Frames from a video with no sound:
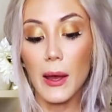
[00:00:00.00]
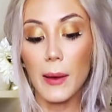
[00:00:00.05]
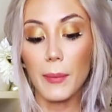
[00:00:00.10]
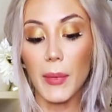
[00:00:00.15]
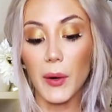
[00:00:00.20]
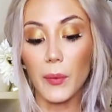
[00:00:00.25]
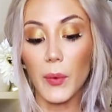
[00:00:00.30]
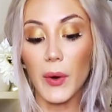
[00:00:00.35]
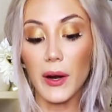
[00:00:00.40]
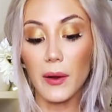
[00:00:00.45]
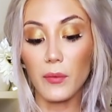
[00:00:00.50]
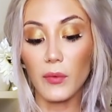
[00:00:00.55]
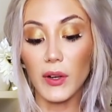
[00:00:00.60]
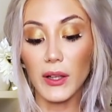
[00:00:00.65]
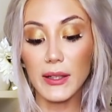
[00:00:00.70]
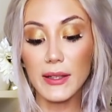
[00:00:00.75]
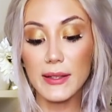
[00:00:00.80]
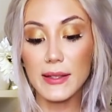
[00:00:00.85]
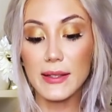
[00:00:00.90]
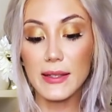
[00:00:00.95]
But what I'm
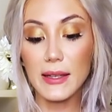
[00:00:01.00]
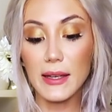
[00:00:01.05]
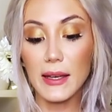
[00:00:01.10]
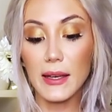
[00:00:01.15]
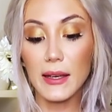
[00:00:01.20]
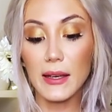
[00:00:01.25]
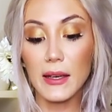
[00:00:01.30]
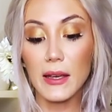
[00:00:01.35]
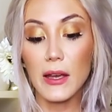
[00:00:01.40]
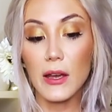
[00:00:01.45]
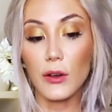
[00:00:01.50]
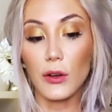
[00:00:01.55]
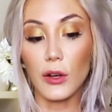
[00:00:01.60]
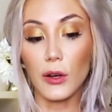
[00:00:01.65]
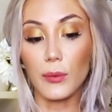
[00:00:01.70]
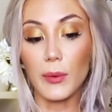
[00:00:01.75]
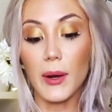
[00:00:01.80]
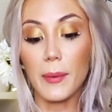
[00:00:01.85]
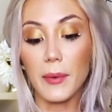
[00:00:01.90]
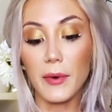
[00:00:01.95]
really seeing,
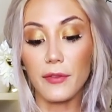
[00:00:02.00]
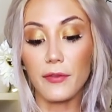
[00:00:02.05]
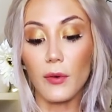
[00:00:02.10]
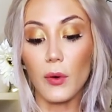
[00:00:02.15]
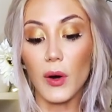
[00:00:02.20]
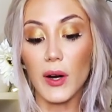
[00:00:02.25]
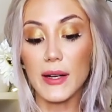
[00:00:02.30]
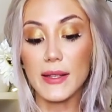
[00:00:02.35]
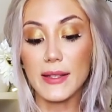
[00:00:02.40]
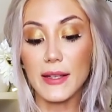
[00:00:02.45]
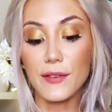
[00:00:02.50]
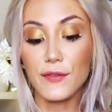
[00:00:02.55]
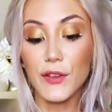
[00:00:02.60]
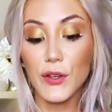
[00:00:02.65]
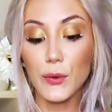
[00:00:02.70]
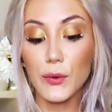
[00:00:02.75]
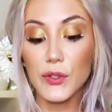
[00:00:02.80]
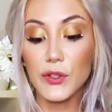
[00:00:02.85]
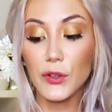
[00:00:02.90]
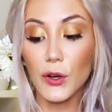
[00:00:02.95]
group number 4, is if
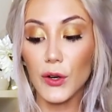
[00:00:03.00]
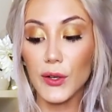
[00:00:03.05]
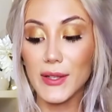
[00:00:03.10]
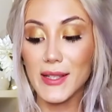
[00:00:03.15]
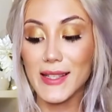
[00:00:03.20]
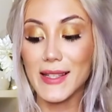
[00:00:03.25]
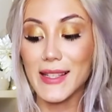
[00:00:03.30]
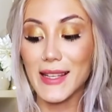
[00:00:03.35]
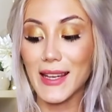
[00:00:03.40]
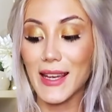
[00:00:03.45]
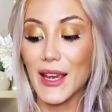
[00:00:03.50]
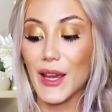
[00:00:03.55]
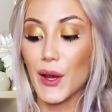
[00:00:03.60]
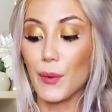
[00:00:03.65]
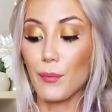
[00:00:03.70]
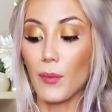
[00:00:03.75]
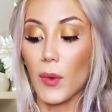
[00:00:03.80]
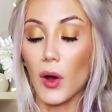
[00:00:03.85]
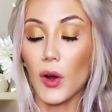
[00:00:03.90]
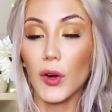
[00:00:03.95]
you start
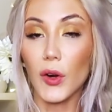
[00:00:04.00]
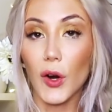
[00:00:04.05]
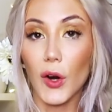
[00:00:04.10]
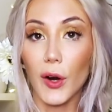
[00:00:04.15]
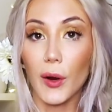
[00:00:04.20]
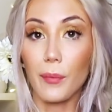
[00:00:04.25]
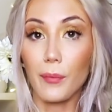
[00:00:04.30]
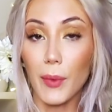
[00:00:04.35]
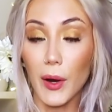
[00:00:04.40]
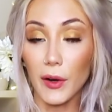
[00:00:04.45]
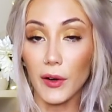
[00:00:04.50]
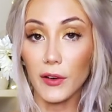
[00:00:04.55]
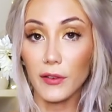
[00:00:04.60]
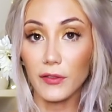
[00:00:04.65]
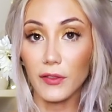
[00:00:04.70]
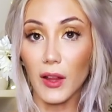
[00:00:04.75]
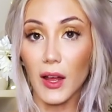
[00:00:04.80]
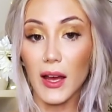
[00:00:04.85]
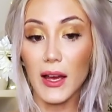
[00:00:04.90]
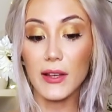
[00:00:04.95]
seeing monarch
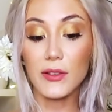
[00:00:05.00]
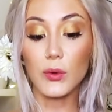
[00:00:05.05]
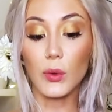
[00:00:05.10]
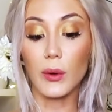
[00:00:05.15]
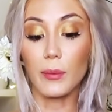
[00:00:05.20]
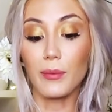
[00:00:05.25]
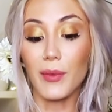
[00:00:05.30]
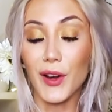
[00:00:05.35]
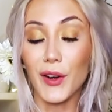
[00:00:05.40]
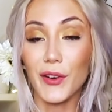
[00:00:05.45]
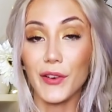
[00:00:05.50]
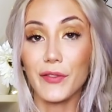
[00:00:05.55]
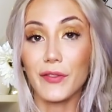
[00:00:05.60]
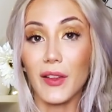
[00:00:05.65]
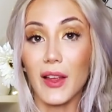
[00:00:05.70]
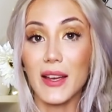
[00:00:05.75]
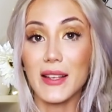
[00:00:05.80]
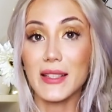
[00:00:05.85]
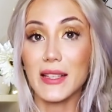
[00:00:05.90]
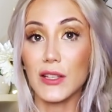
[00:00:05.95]
butterflies or
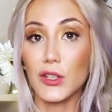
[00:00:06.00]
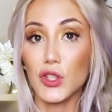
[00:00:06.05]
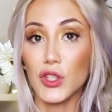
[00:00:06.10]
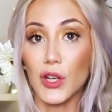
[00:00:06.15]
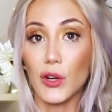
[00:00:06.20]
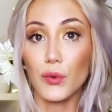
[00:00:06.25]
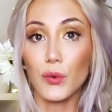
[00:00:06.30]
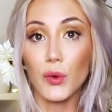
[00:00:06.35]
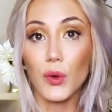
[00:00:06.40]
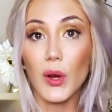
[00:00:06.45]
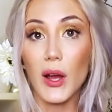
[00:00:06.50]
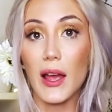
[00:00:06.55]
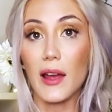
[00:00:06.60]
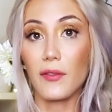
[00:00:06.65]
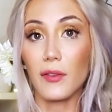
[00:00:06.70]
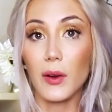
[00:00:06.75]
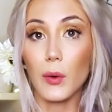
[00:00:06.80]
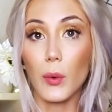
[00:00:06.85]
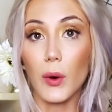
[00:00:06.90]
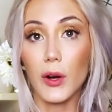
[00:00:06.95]
butterflies in general
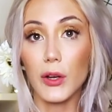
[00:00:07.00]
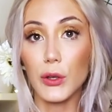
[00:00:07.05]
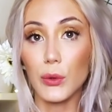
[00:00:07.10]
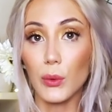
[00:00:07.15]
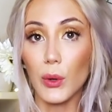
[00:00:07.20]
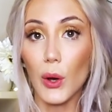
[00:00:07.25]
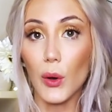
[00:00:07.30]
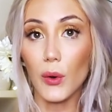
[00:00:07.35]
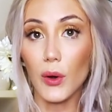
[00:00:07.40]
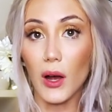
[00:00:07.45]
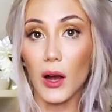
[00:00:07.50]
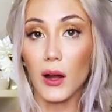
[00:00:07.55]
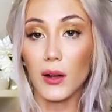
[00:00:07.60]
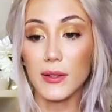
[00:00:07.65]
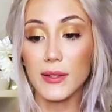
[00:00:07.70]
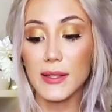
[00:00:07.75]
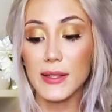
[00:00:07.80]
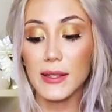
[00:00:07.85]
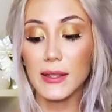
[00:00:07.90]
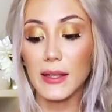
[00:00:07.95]
everywhere you go
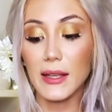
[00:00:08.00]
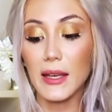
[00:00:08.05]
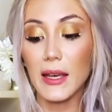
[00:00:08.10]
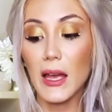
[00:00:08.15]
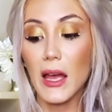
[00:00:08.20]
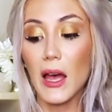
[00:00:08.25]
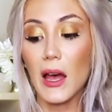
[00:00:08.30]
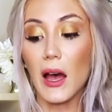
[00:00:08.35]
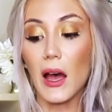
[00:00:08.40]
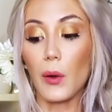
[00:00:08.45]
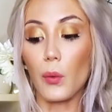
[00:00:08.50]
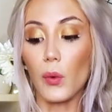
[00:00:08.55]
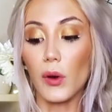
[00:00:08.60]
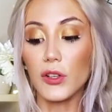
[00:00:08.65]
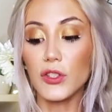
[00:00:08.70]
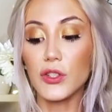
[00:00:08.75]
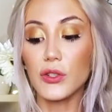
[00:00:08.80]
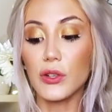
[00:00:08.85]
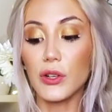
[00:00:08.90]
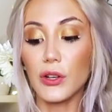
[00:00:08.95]
constantly, I
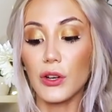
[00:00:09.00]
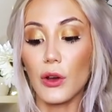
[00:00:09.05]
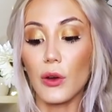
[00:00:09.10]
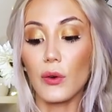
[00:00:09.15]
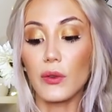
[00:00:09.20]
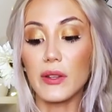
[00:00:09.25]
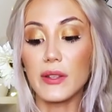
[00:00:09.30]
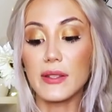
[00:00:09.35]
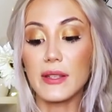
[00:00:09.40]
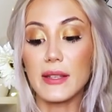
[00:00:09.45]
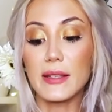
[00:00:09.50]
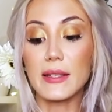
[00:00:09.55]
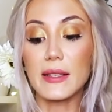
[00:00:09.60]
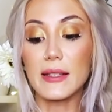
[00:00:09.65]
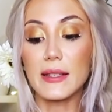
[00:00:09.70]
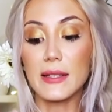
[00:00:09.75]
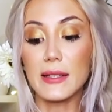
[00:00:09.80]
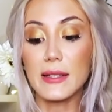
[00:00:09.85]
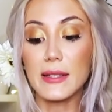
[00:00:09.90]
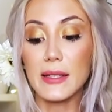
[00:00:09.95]
want you to know this is a
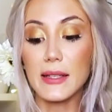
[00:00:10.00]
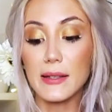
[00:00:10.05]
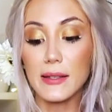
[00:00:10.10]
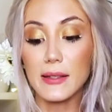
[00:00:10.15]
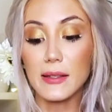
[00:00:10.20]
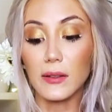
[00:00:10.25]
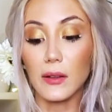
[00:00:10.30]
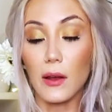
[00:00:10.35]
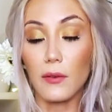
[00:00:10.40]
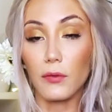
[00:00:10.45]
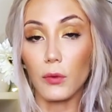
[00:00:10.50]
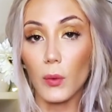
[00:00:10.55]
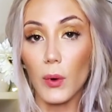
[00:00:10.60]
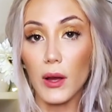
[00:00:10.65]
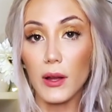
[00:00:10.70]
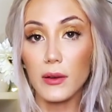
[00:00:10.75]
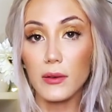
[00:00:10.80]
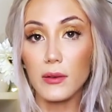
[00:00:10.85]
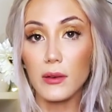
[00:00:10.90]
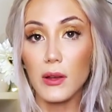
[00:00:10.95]
deceased loved
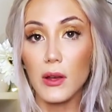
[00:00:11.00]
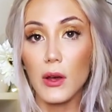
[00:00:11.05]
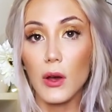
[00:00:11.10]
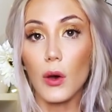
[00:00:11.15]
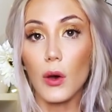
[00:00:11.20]
one